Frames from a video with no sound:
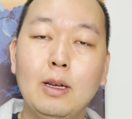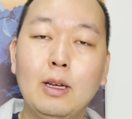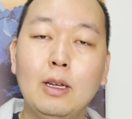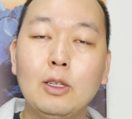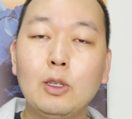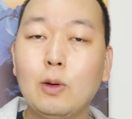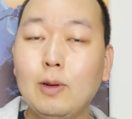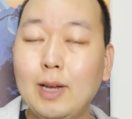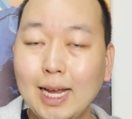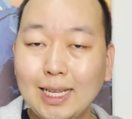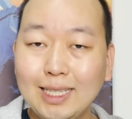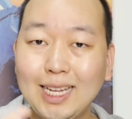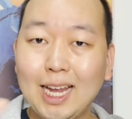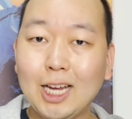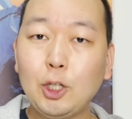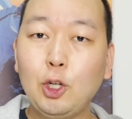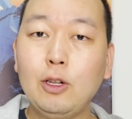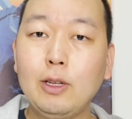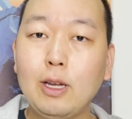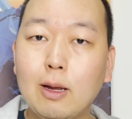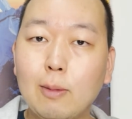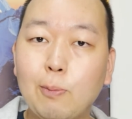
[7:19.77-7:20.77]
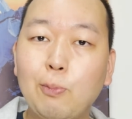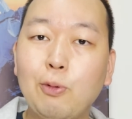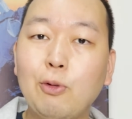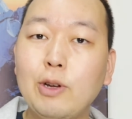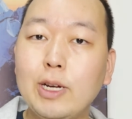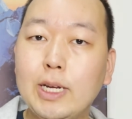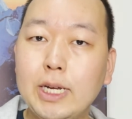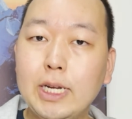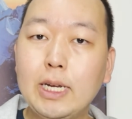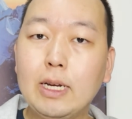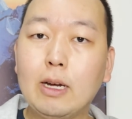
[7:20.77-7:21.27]
So that's actually a
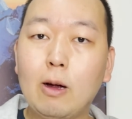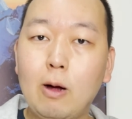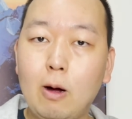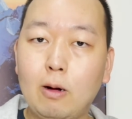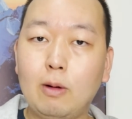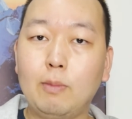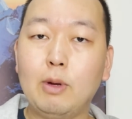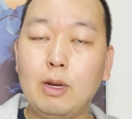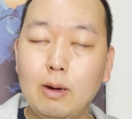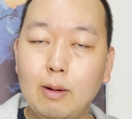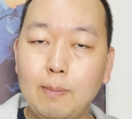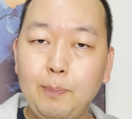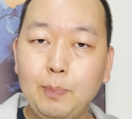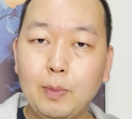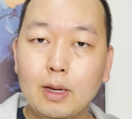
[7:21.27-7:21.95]
pretty common